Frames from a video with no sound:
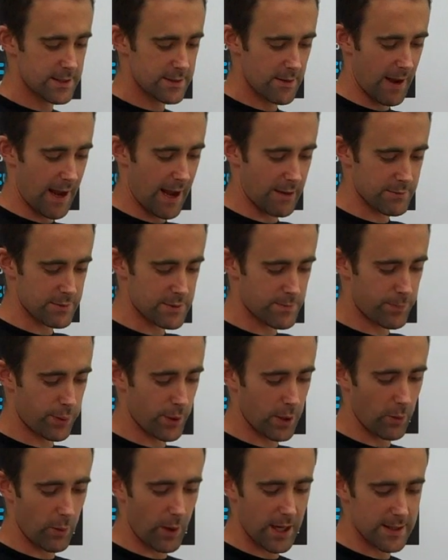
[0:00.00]
so it helps
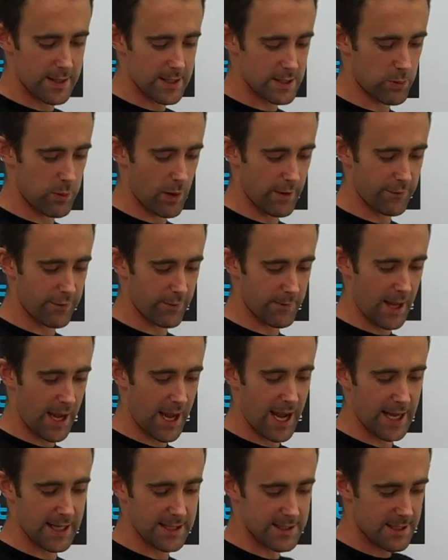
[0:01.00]
pull away the sweat from the
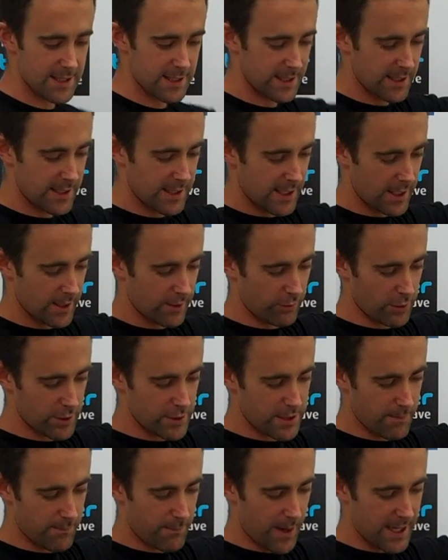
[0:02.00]
hand
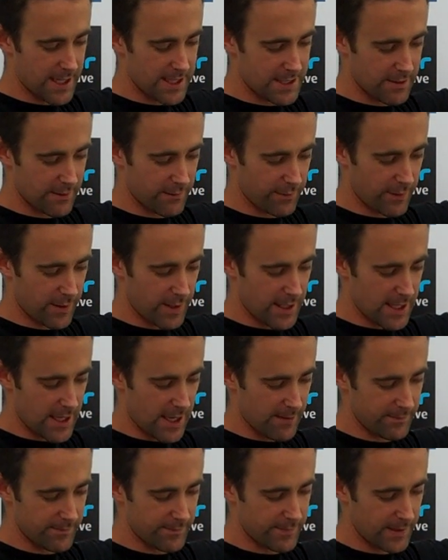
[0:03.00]
across the base of
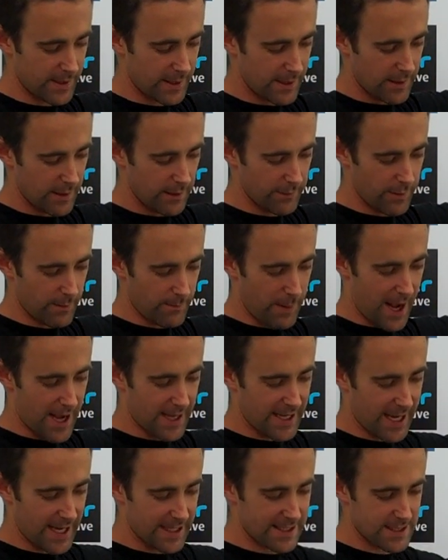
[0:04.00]
the
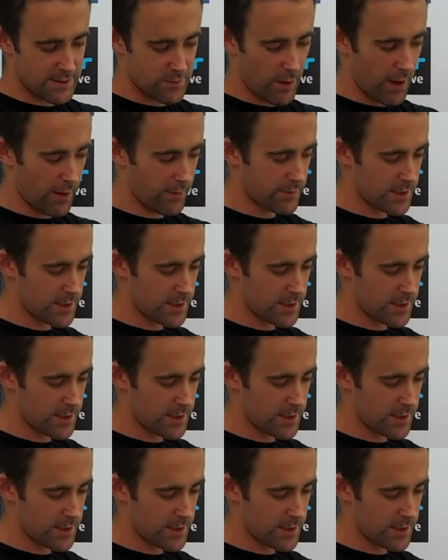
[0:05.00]
backhand as well.